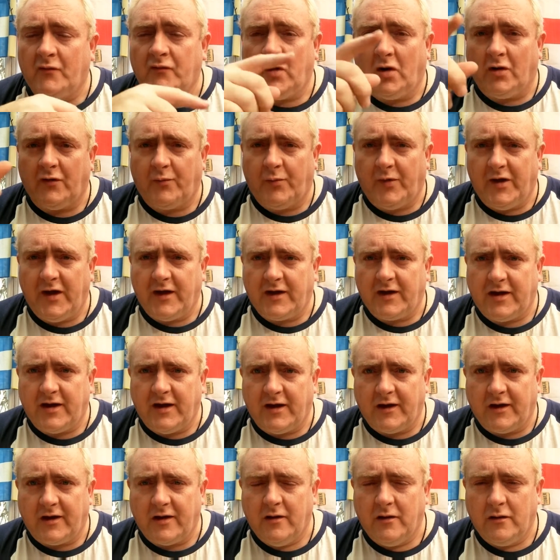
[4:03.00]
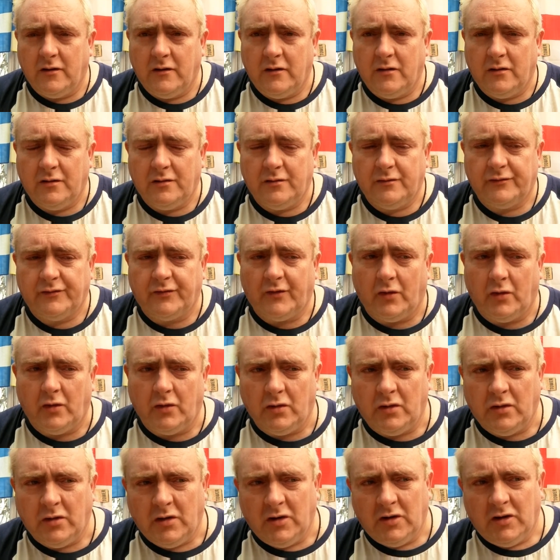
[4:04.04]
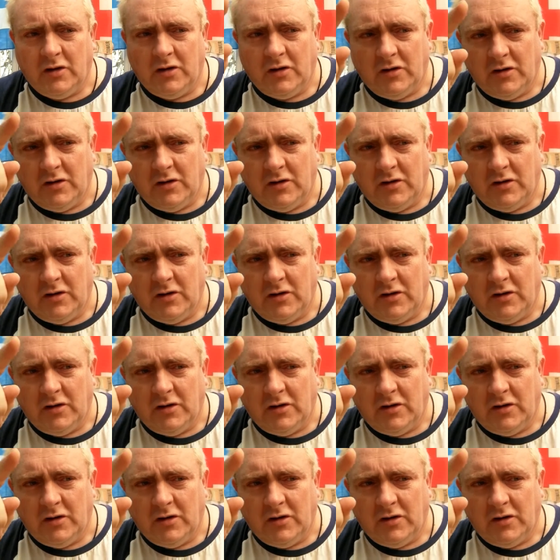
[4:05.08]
I've got a spare keg, so